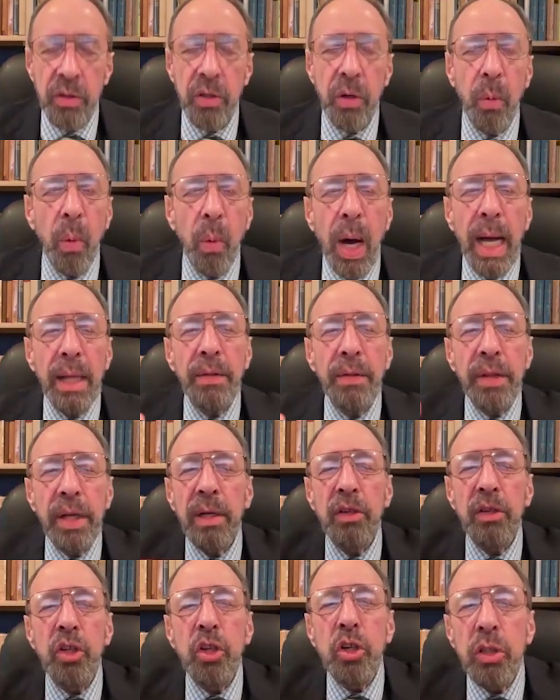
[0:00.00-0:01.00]
So while
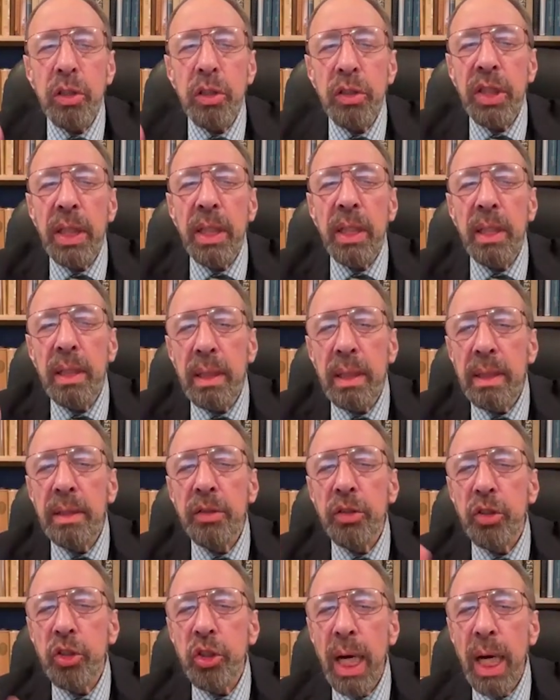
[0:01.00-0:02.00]
they're nursing
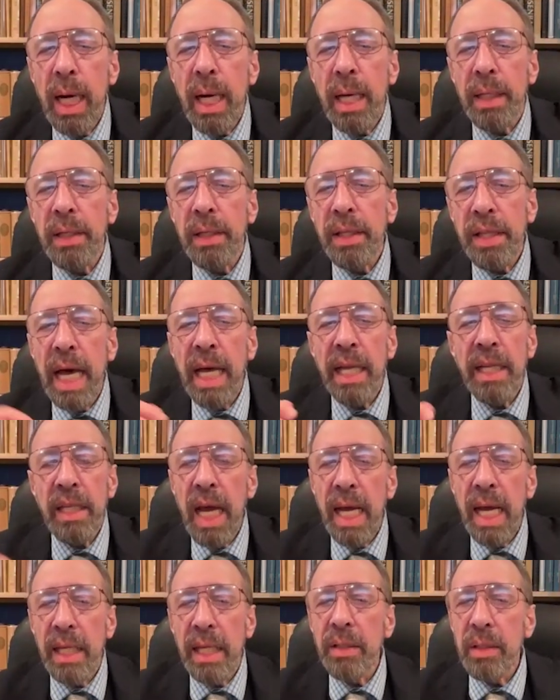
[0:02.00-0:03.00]
John that
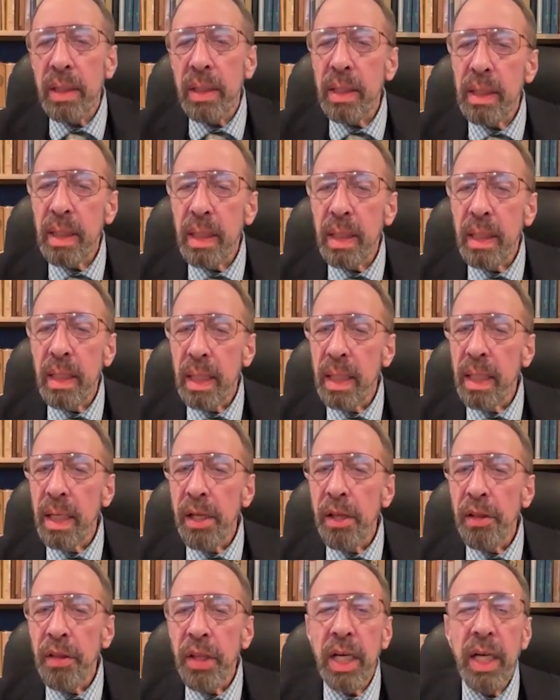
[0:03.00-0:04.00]
night,
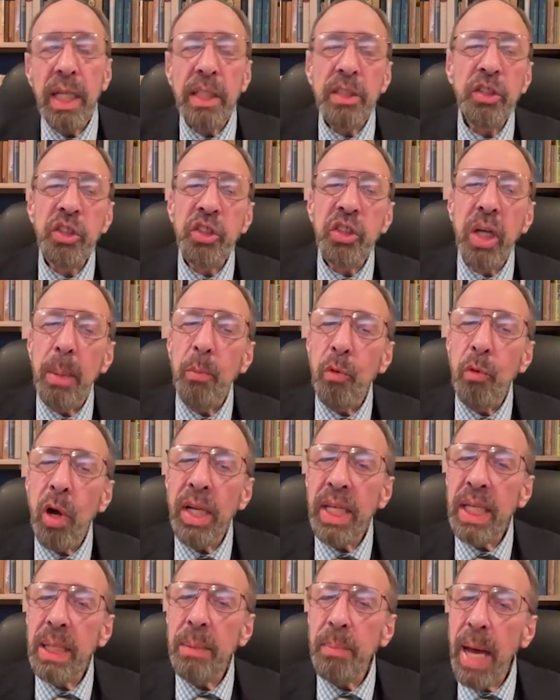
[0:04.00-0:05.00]
the cousins come
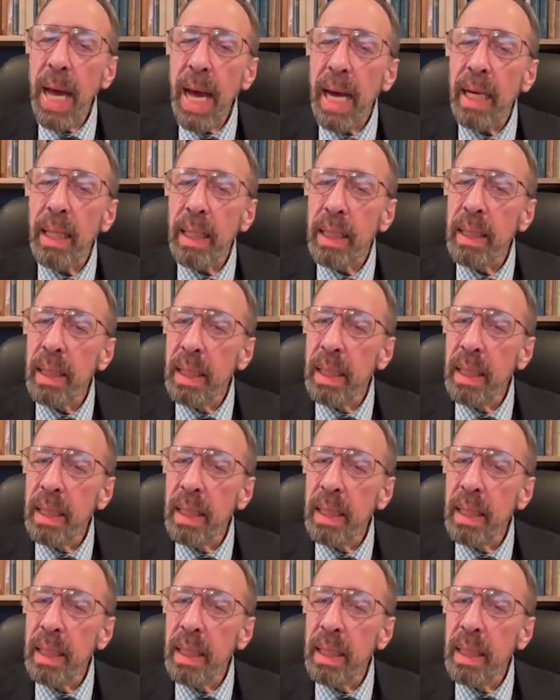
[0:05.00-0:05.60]
running back.